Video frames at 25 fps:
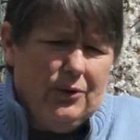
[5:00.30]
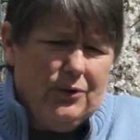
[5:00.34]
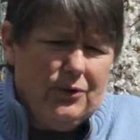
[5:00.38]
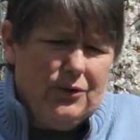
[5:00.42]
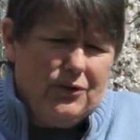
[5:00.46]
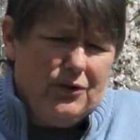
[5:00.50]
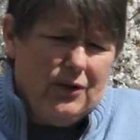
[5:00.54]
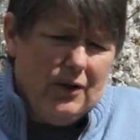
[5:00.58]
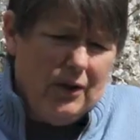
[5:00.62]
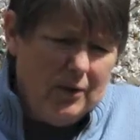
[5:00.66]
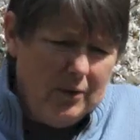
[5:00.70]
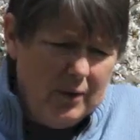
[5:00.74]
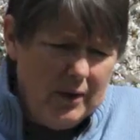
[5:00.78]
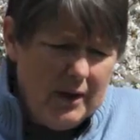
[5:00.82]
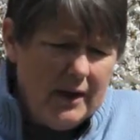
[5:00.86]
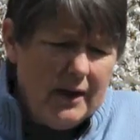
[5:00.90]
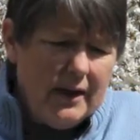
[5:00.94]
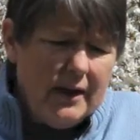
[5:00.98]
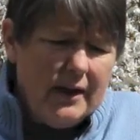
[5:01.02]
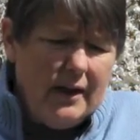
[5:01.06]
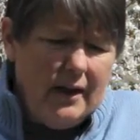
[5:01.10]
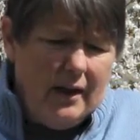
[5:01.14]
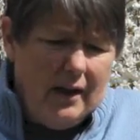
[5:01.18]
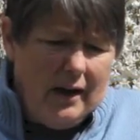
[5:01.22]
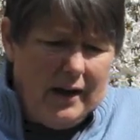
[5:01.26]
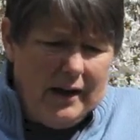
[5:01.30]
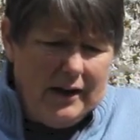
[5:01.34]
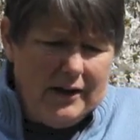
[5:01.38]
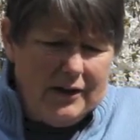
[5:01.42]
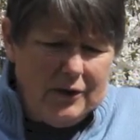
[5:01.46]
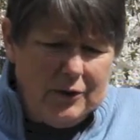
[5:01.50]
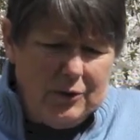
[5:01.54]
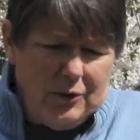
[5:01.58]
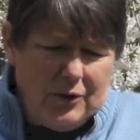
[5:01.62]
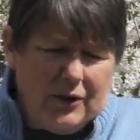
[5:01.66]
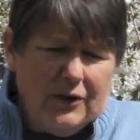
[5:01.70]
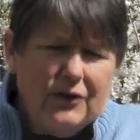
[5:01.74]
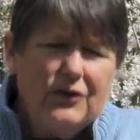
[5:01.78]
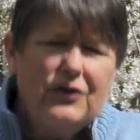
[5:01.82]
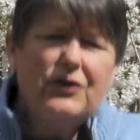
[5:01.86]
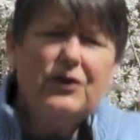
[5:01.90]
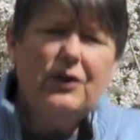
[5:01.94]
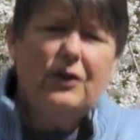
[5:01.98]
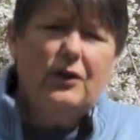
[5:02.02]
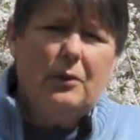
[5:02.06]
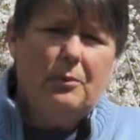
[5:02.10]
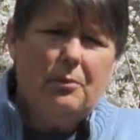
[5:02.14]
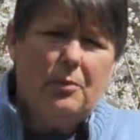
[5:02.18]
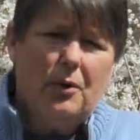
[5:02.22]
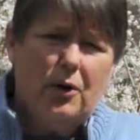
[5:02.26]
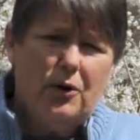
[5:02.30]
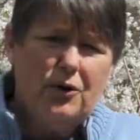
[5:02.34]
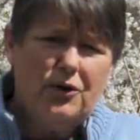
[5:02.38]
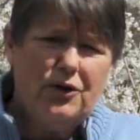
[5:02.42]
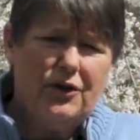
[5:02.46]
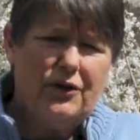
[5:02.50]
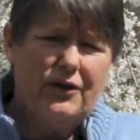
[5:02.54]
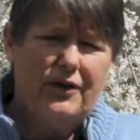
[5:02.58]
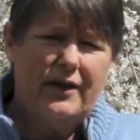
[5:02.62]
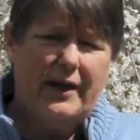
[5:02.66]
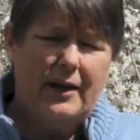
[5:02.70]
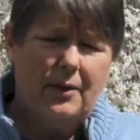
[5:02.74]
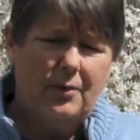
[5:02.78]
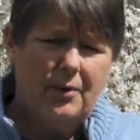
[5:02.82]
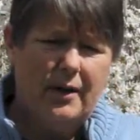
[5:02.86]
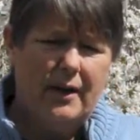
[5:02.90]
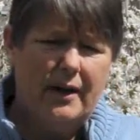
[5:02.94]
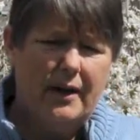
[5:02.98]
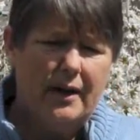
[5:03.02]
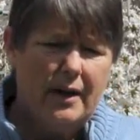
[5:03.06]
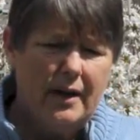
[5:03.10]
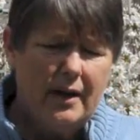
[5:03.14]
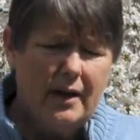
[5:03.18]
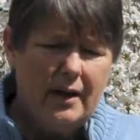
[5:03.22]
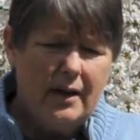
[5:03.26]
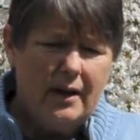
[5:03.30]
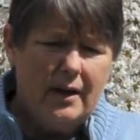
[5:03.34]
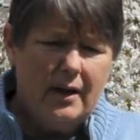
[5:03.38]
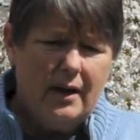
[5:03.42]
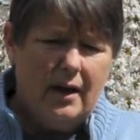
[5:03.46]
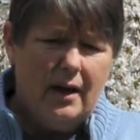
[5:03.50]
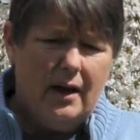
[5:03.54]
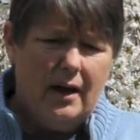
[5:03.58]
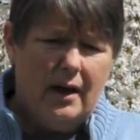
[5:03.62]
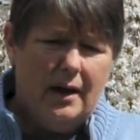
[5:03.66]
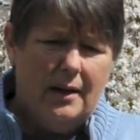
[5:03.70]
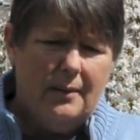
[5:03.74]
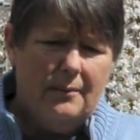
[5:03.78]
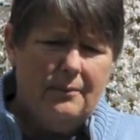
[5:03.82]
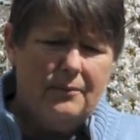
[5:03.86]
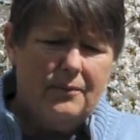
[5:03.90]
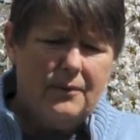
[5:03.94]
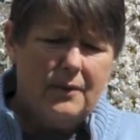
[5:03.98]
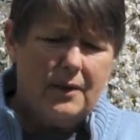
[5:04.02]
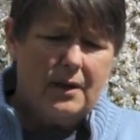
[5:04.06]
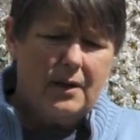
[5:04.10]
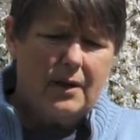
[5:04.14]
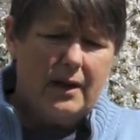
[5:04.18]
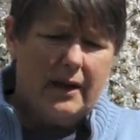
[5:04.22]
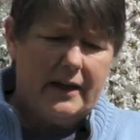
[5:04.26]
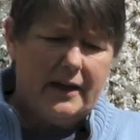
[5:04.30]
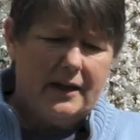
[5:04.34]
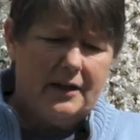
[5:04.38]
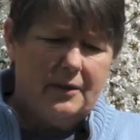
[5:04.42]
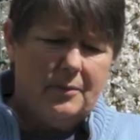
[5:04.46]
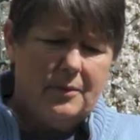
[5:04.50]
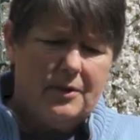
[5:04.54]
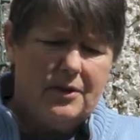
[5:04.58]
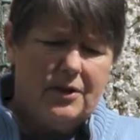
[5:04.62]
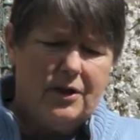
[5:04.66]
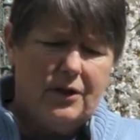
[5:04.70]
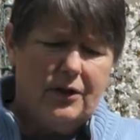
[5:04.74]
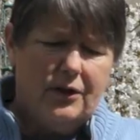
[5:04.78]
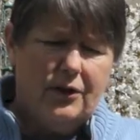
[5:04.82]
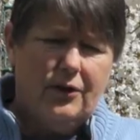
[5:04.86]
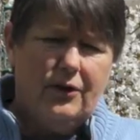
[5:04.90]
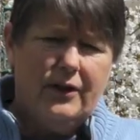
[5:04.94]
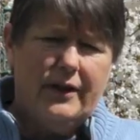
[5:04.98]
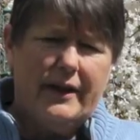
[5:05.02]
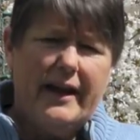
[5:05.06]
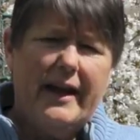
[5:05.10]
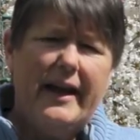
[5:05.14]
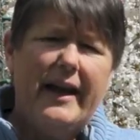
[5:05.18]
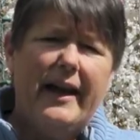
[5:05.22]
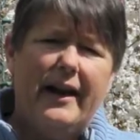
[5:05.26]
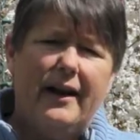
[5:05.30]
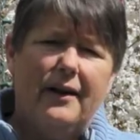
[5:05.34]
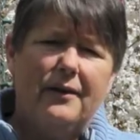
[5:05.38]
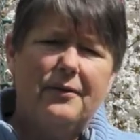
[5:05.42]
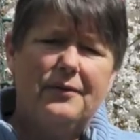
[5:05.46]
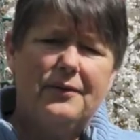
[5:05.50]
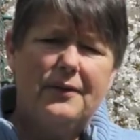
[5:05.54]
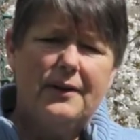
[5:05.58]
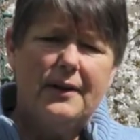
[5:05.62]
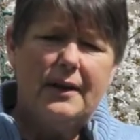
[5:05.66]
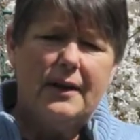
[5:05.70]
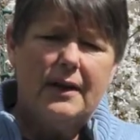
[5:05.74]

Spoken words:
So you can still approach it that way, cutting the material in half.